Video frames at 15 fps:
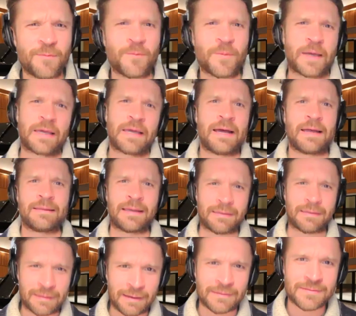Oh my God,
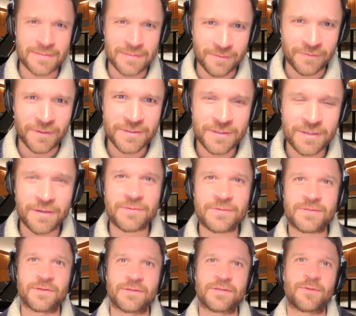like thousands of years ago.
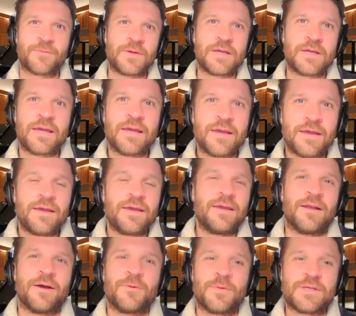So it's like we
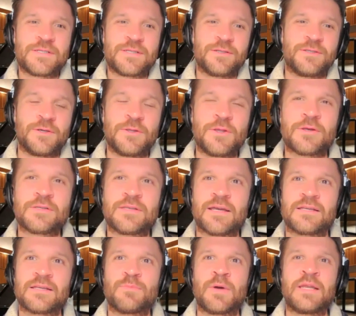still do those
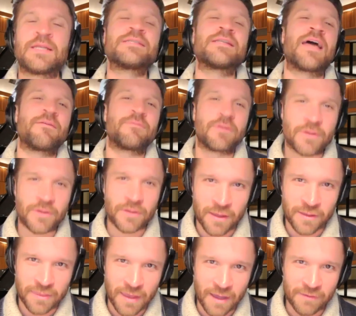things, but it doesn't have to look
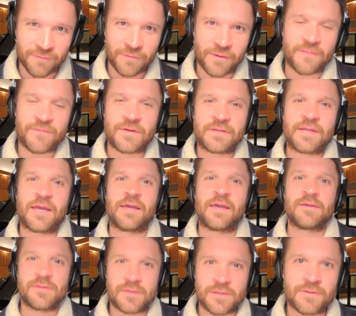like that for
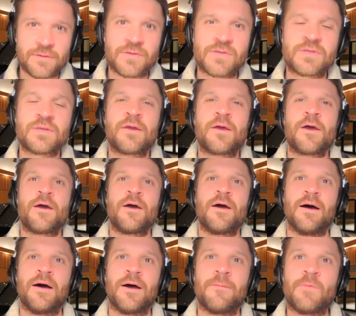everyday use.
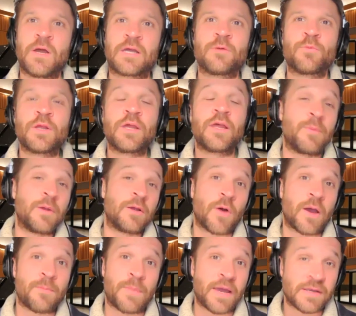It can really be
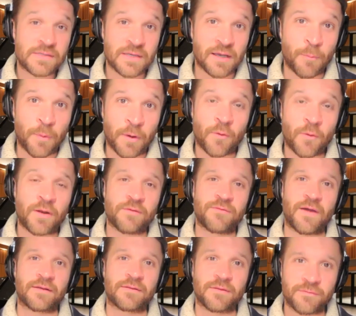quite basic, but quite
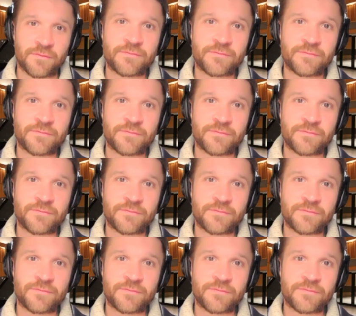effective.